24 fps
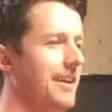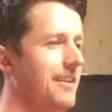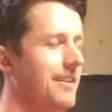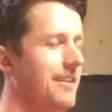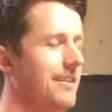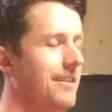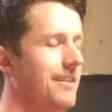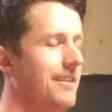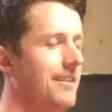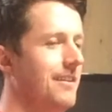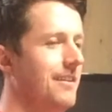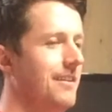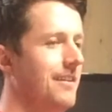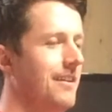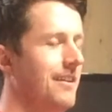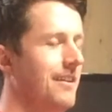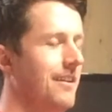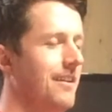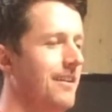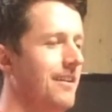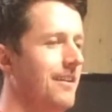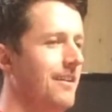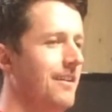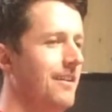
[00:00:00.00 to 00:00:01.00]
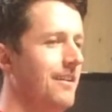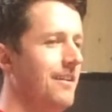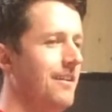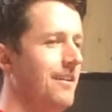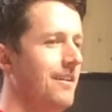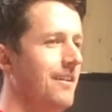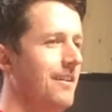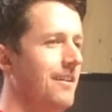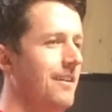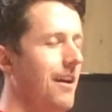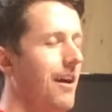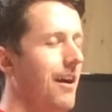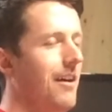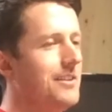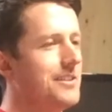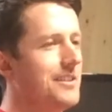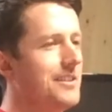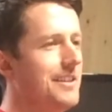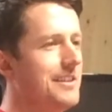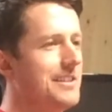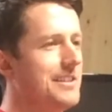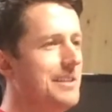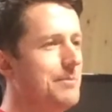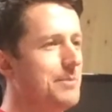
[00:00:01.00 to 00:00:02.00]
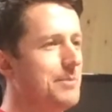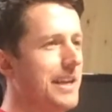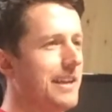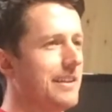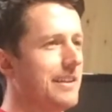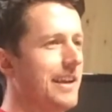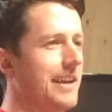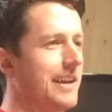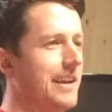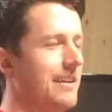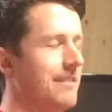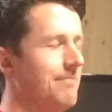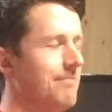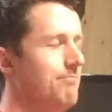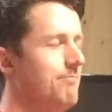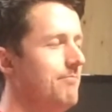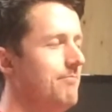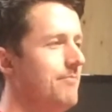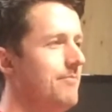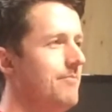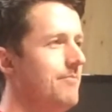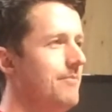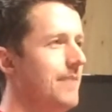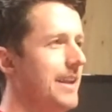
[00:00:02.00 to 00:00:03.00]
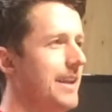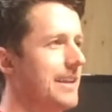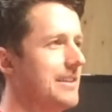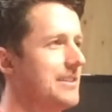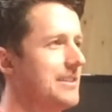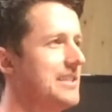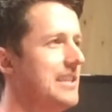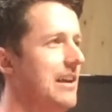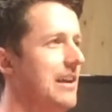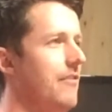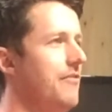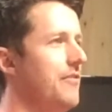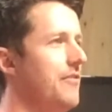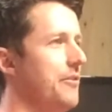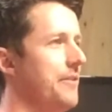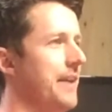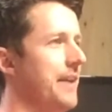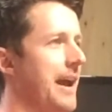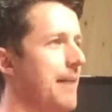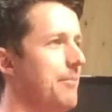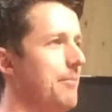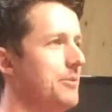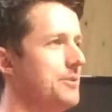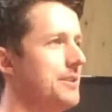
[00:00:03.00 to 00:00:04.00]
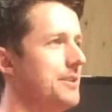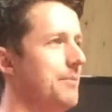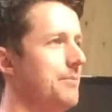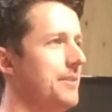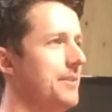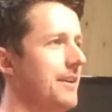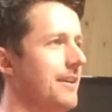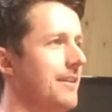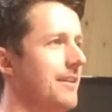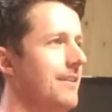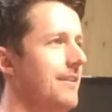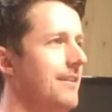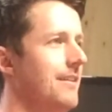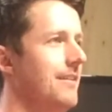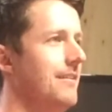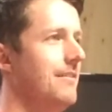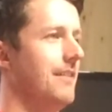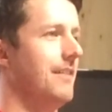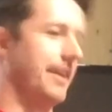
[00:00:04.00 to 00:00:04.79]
kind of like, honestly, that seems like a cell phone app or something.